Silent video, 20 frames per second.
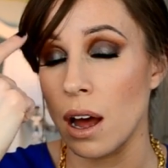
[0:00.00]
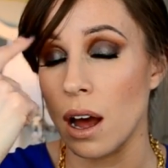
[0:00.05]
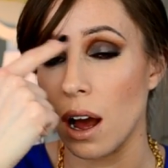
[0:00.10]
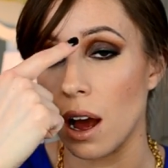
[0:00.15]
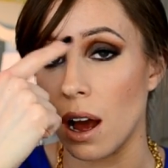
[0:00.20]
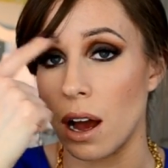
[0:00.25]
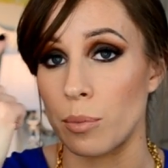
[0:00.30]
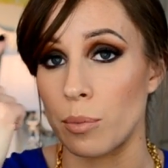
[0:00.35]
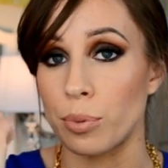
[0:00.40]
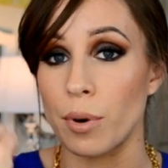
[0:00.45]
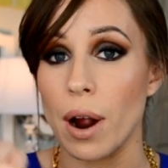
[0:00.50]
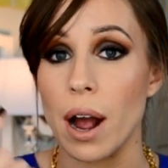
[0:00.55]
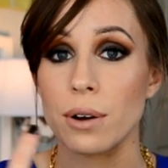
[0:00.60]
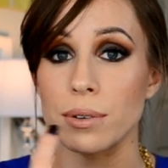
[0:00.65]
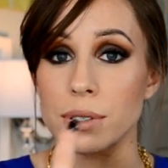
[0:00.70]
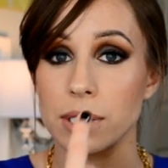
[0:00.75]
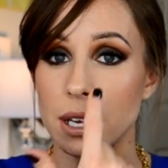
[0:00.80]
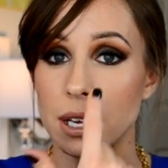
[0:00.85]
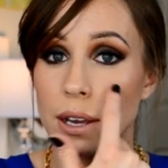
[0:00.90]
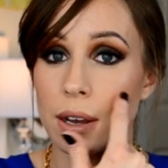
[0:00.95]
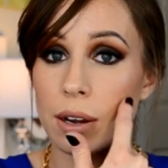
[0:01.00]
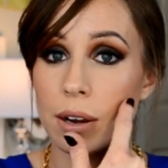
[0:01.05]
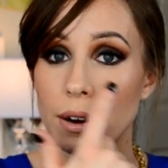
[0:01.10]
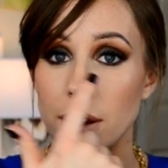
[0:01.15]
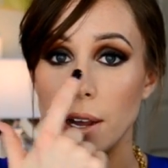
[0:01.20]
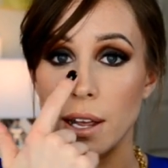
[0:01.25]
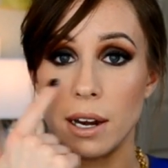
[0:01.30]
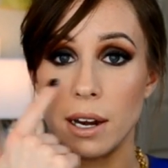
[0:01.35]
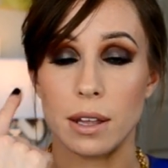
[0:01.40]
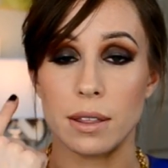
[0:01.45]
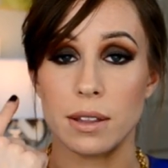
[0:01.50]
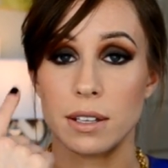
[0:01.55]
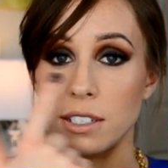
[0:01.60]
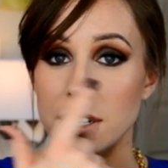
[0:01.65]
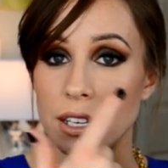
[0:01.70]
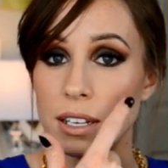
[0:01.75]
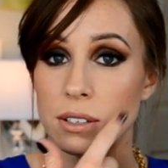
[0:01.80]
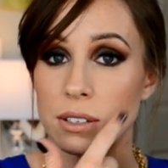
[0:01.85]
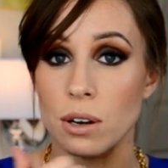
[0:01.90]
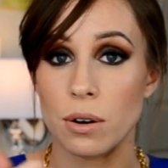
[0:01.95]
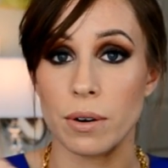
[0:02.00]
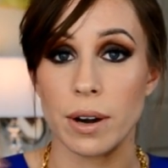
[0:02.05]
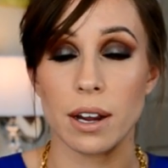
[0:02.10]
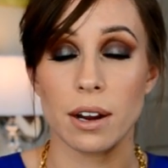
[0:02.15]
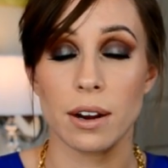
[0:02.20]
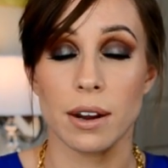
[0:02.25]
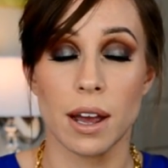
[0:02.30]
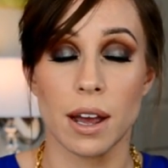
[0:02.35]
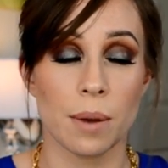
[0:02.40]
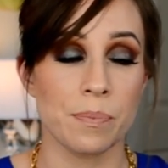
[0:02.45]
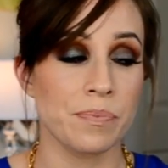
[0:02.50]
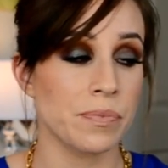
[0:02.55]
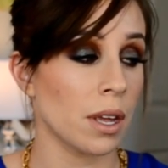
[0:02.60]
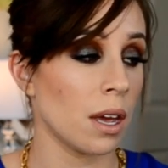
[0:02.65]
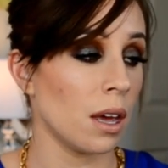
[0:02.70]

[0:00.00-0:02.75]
um, brows here and in the T-zone area.